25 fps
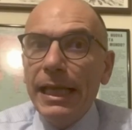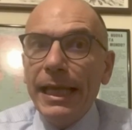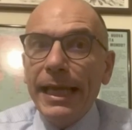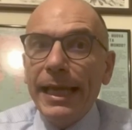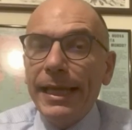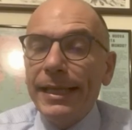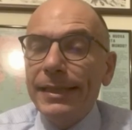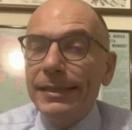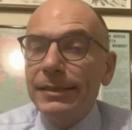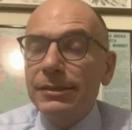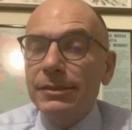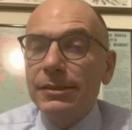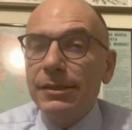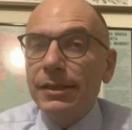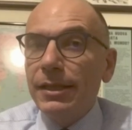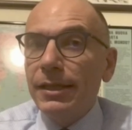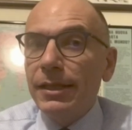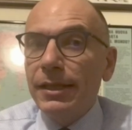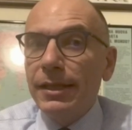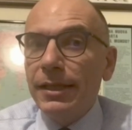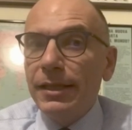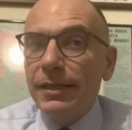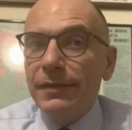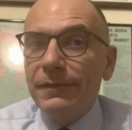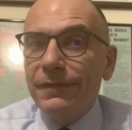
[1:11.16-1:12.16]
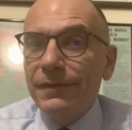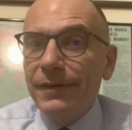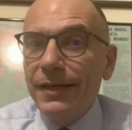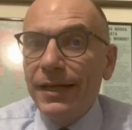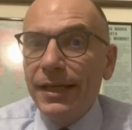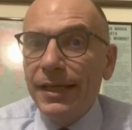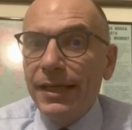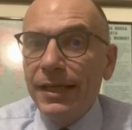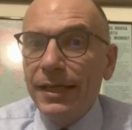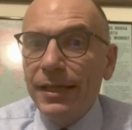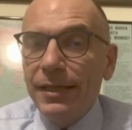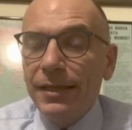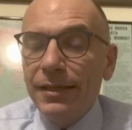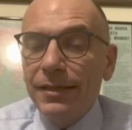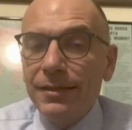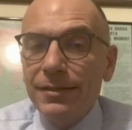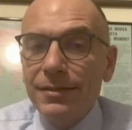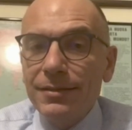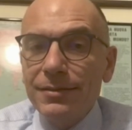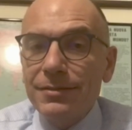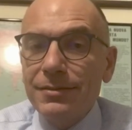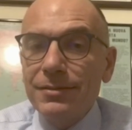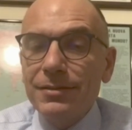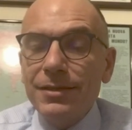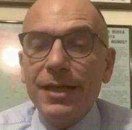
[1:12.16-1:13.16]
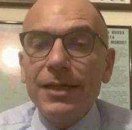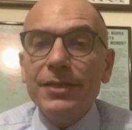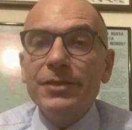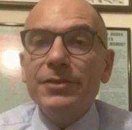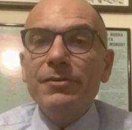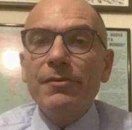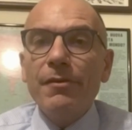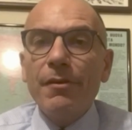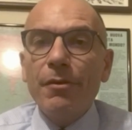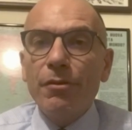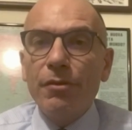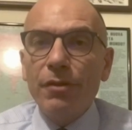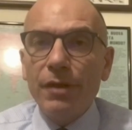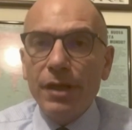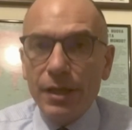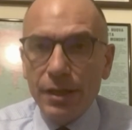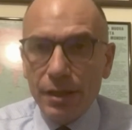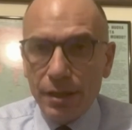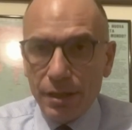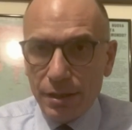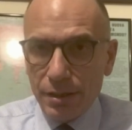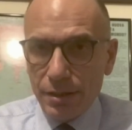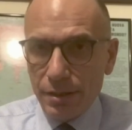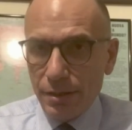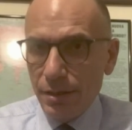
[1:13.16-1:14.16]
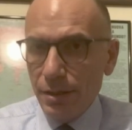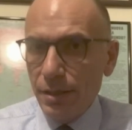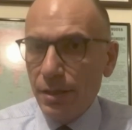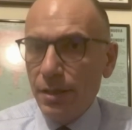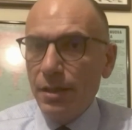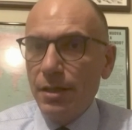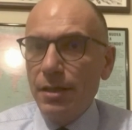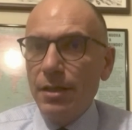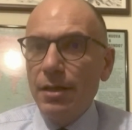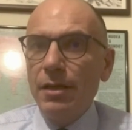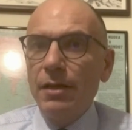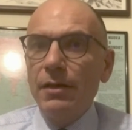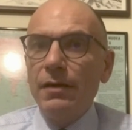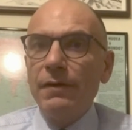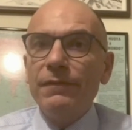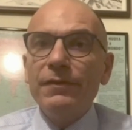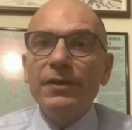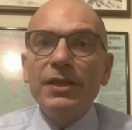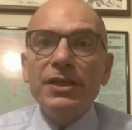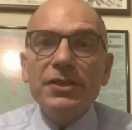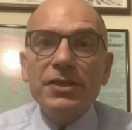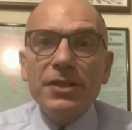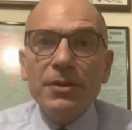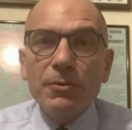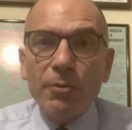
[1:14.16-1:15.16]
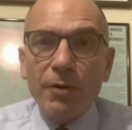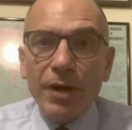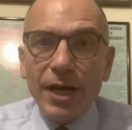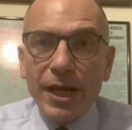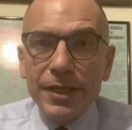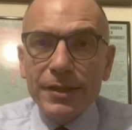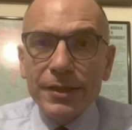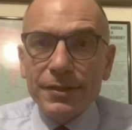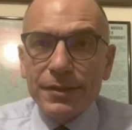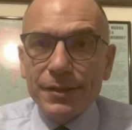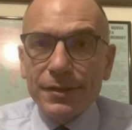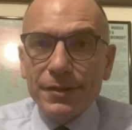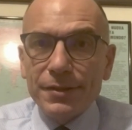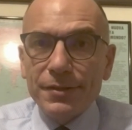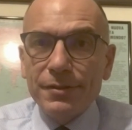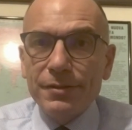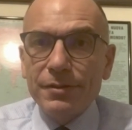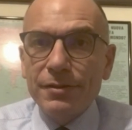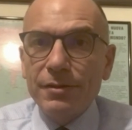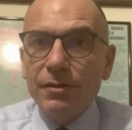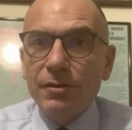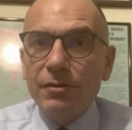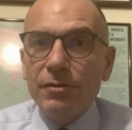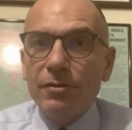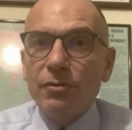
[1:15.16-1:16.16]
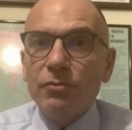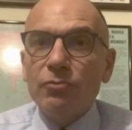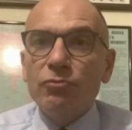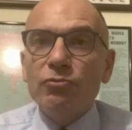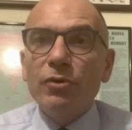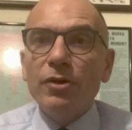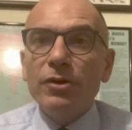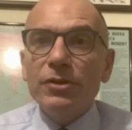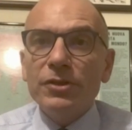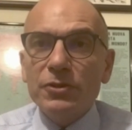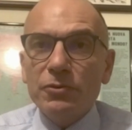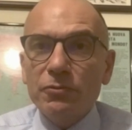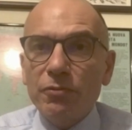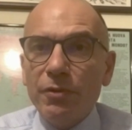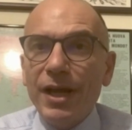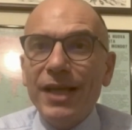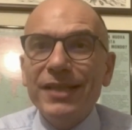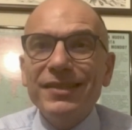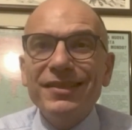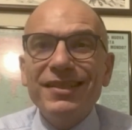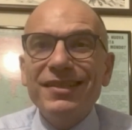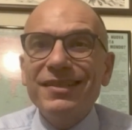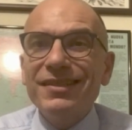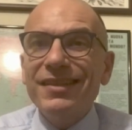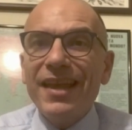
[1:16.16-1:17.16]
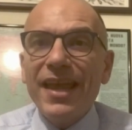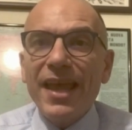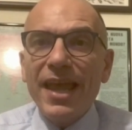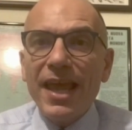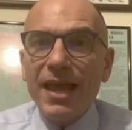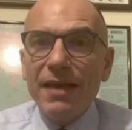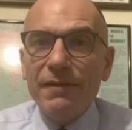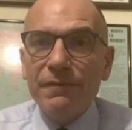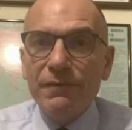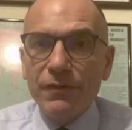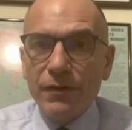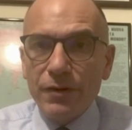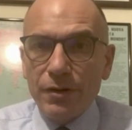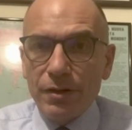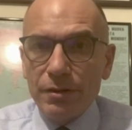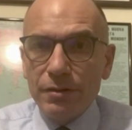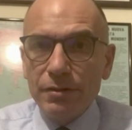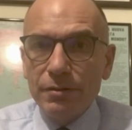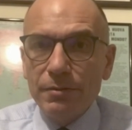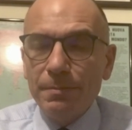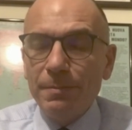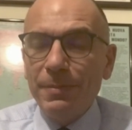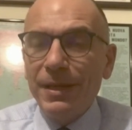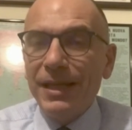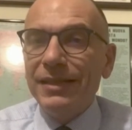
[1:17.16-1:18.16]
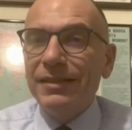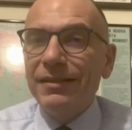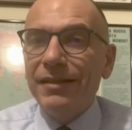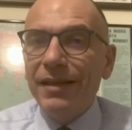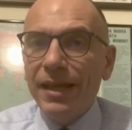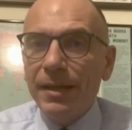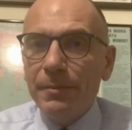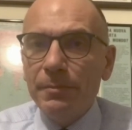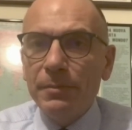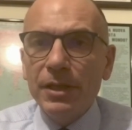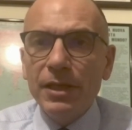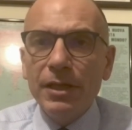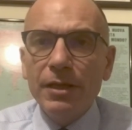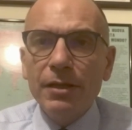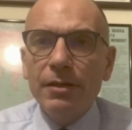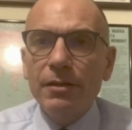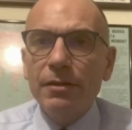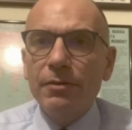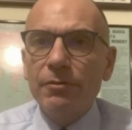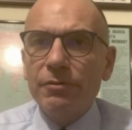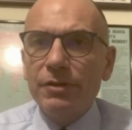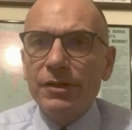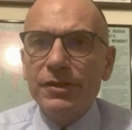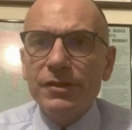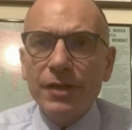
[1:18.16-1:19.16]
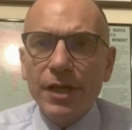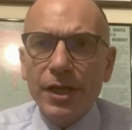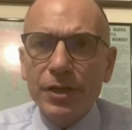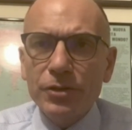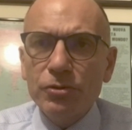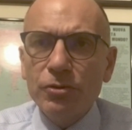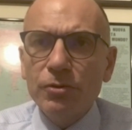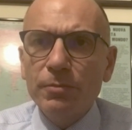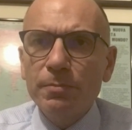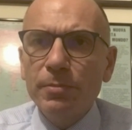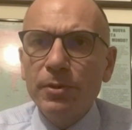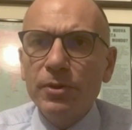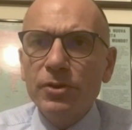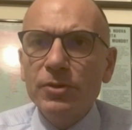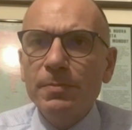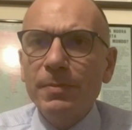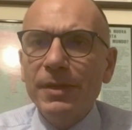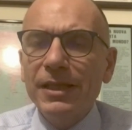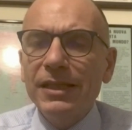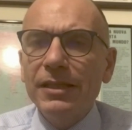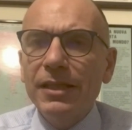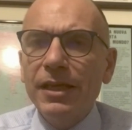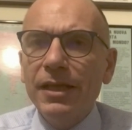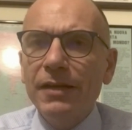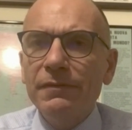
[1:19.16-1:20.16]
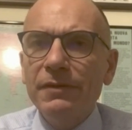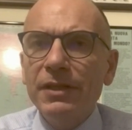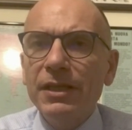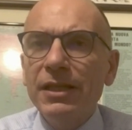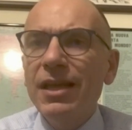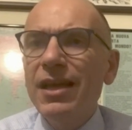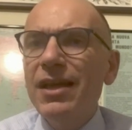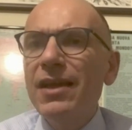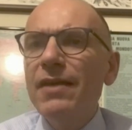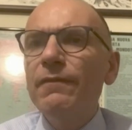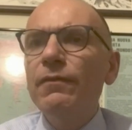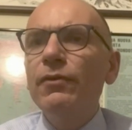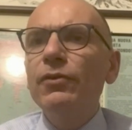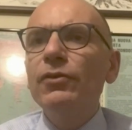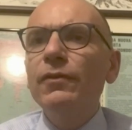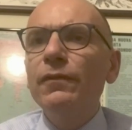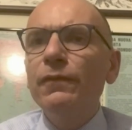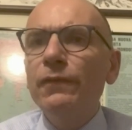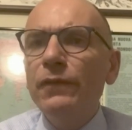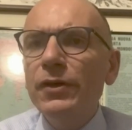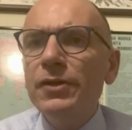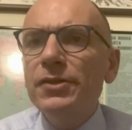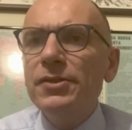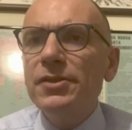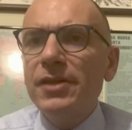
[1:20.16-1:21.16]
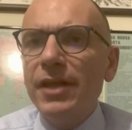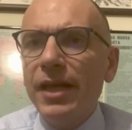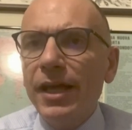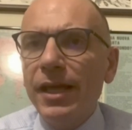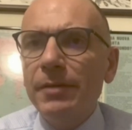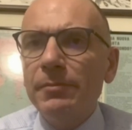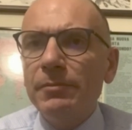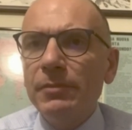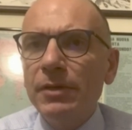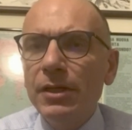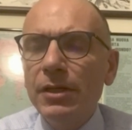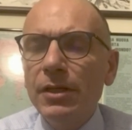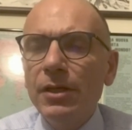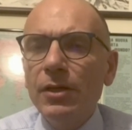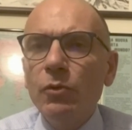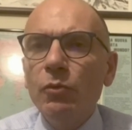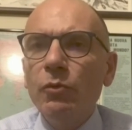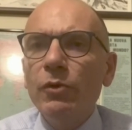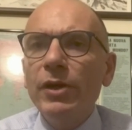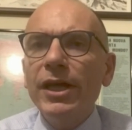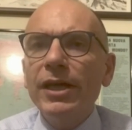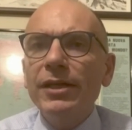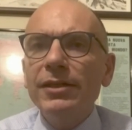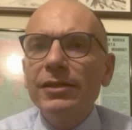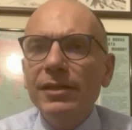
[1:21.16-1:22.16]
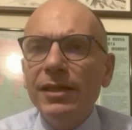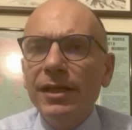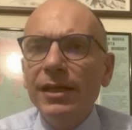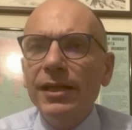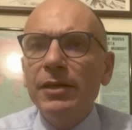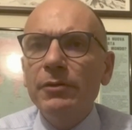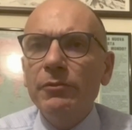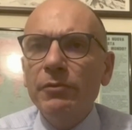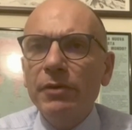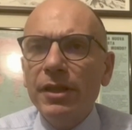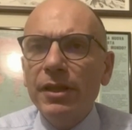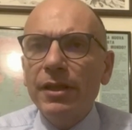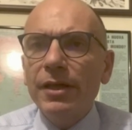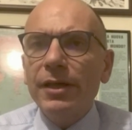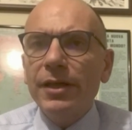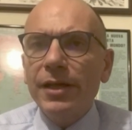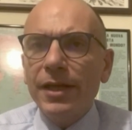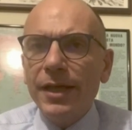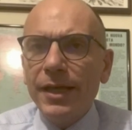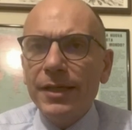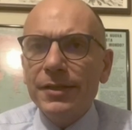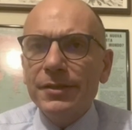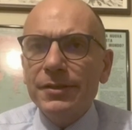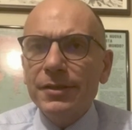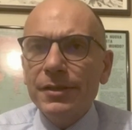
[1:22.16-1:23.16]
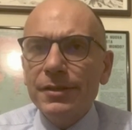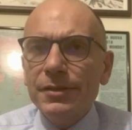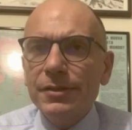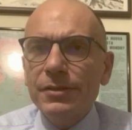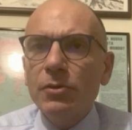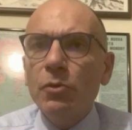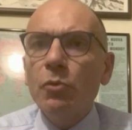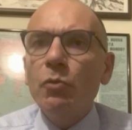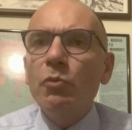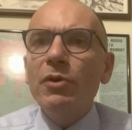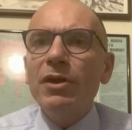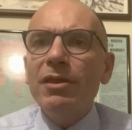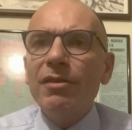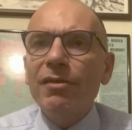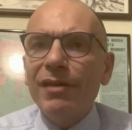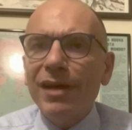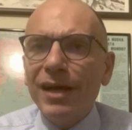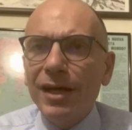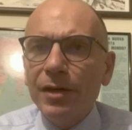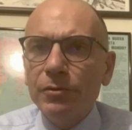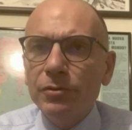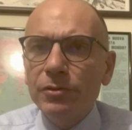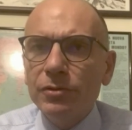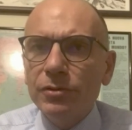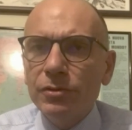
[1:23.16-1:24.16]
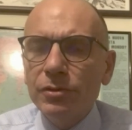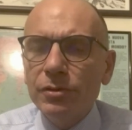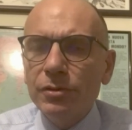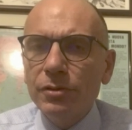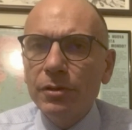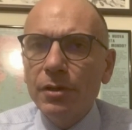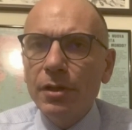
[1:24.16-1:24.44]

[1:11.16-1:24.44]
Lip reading: And if I just think of this crisis, the worst crisis ever, pandemic, recession, post-pandemic, for the first time, we are dealing with a crisis without